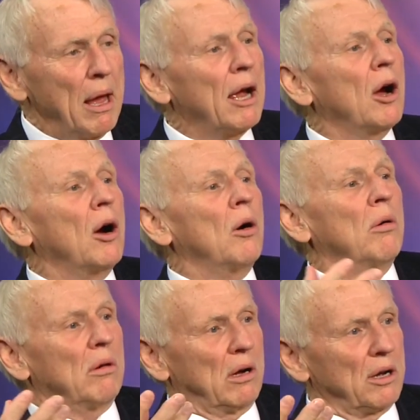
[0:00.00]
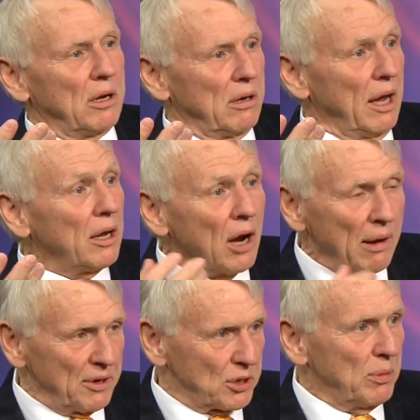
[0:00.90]
mega
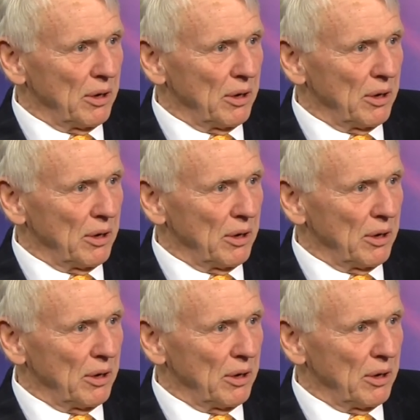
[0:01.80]
economic